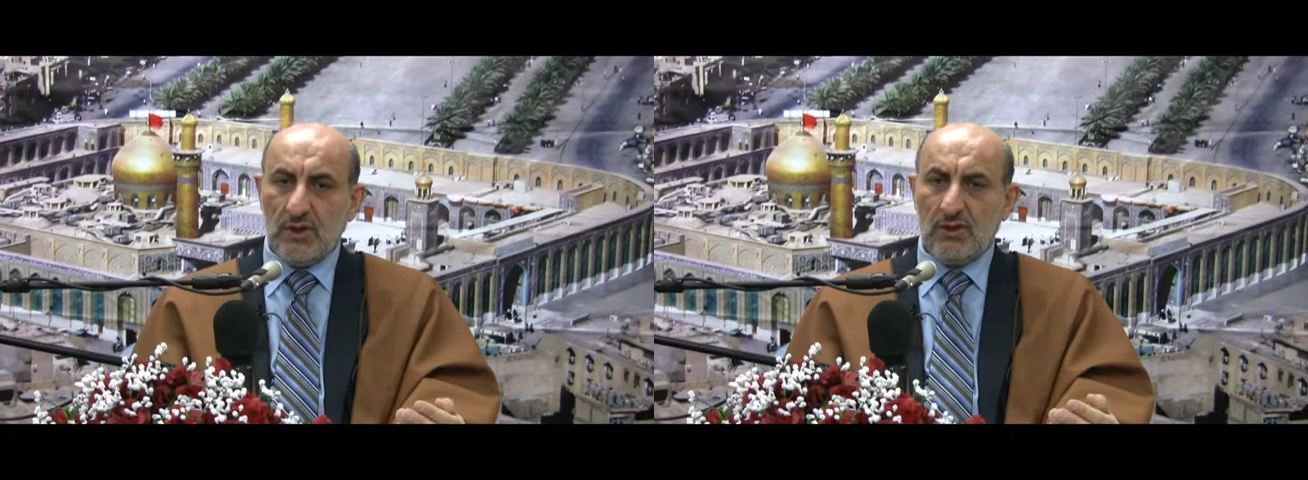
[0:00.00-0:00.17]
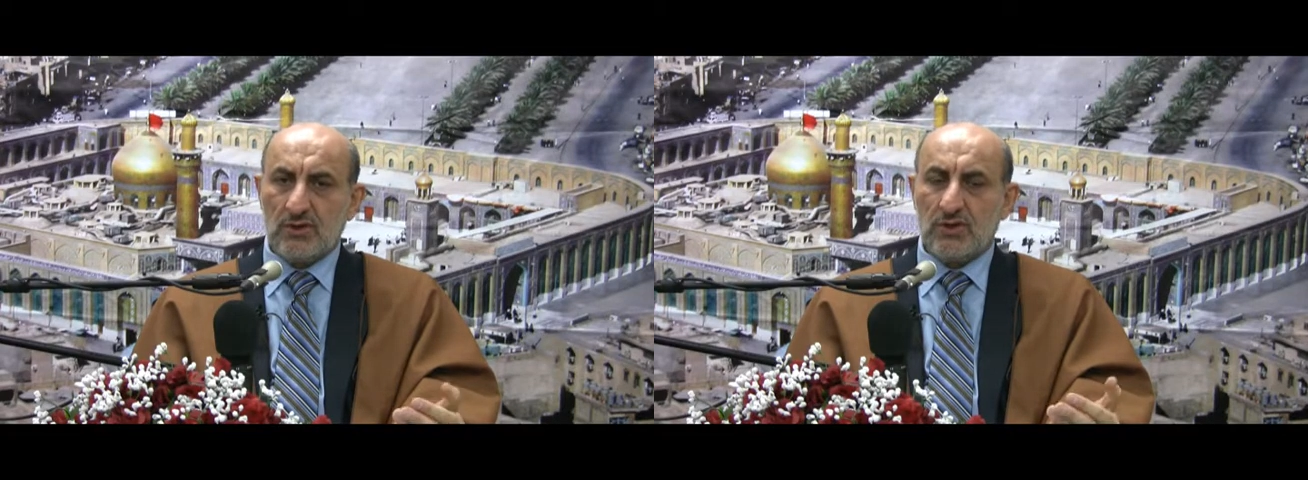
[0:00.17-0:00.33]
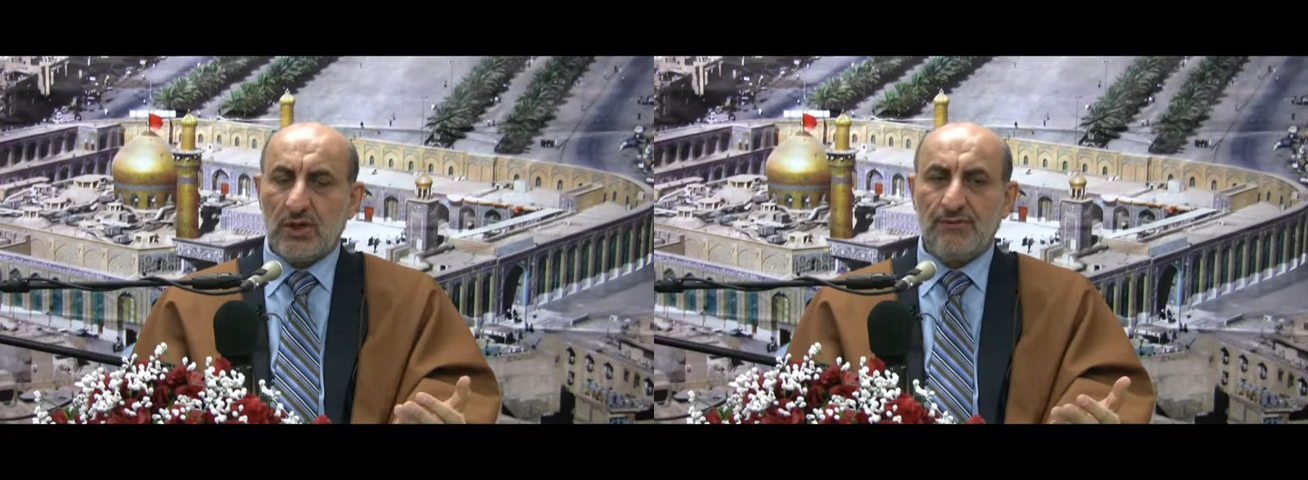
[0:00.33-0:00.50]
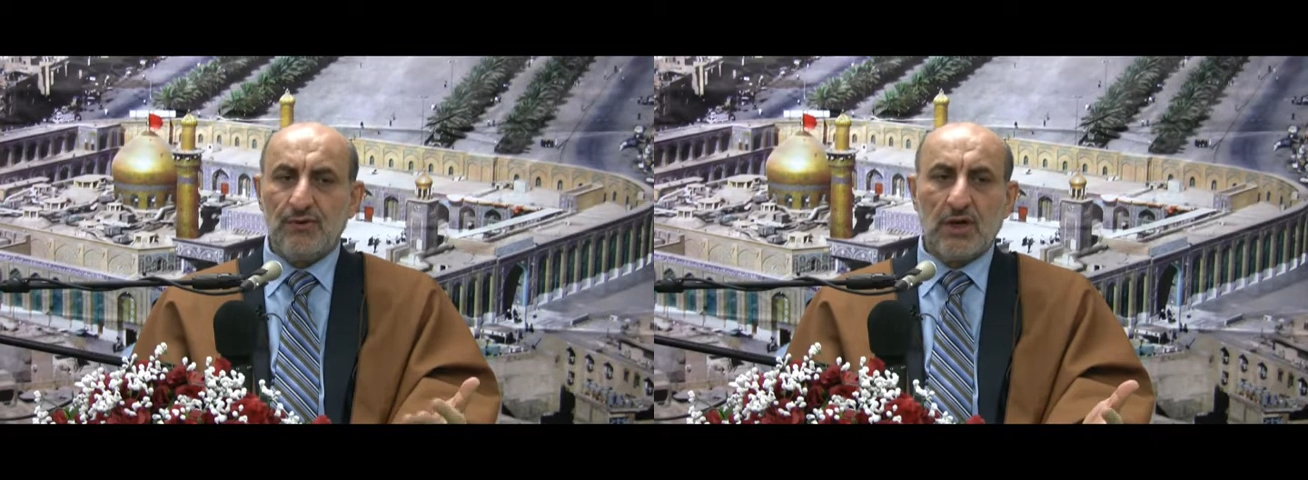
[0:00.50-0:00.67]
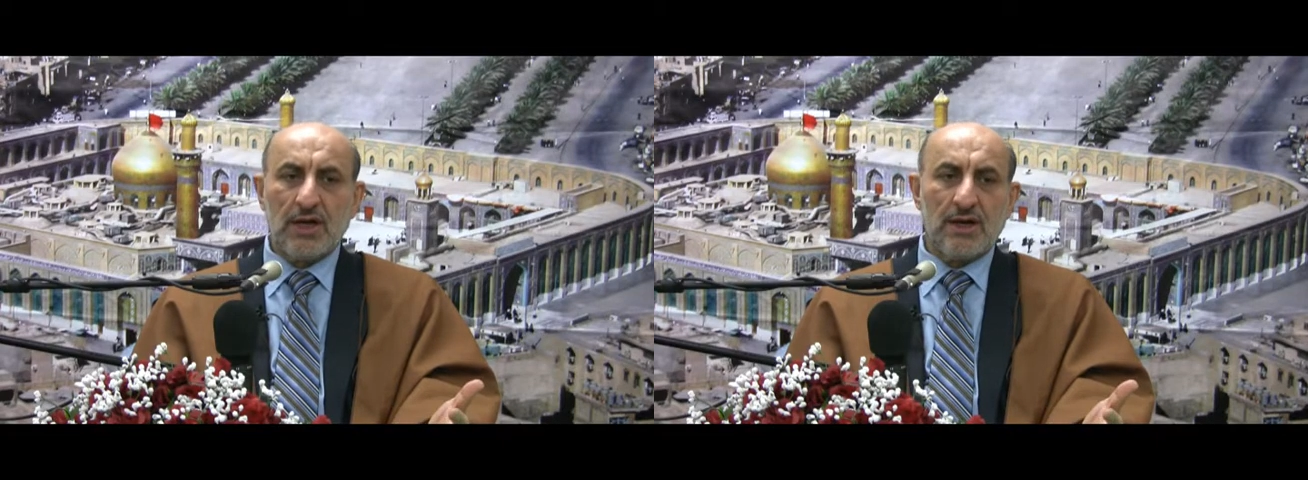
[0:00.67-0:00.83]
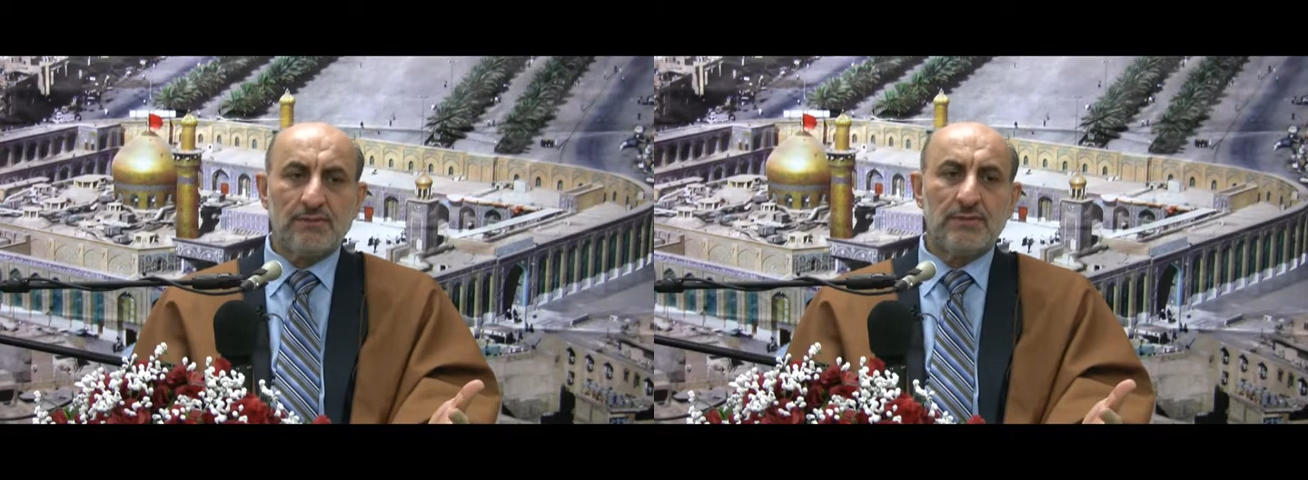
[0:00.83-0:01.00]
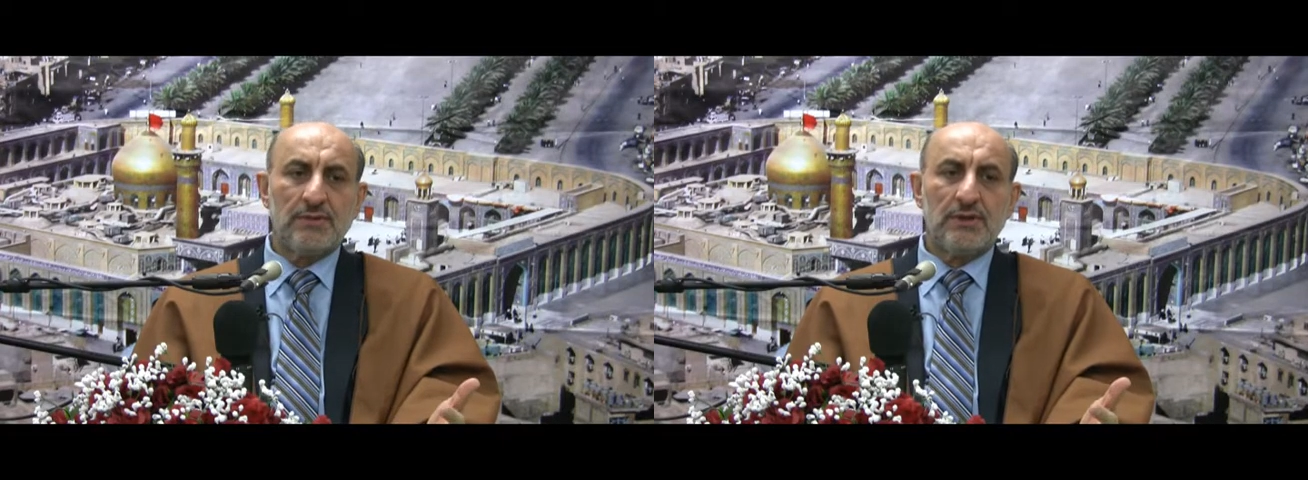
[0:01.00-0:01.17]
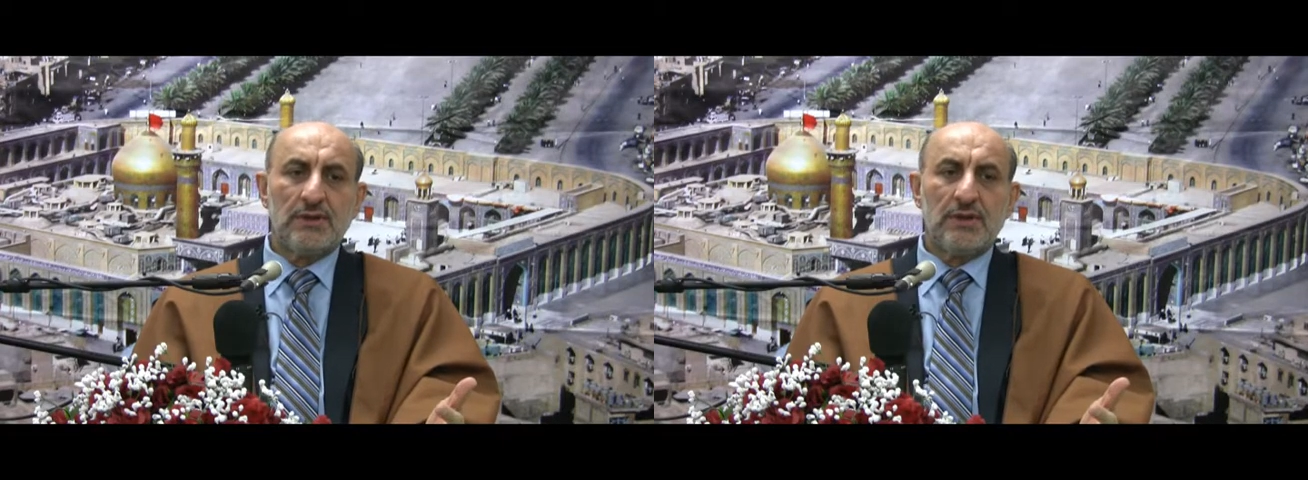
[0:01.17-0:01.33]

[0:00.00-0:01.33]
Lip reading: So if you come